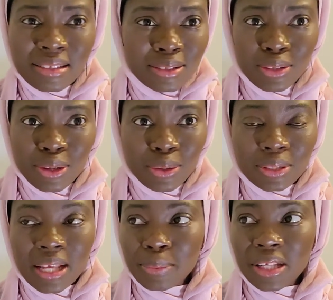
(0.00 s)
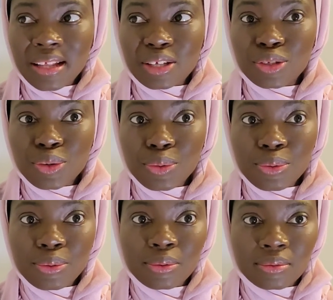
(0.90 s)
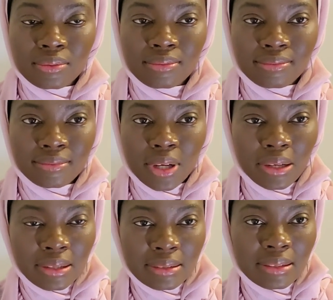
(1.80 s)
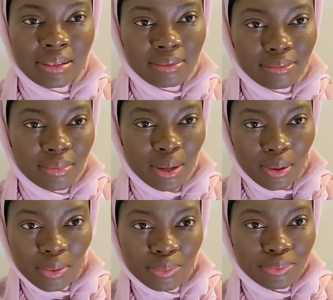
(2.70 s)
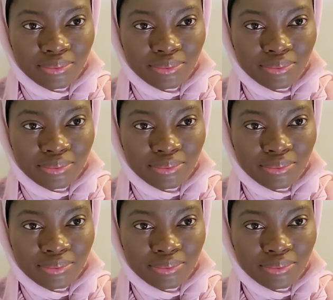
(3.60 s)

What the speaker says: it's good. I mean, like, you honestly, like,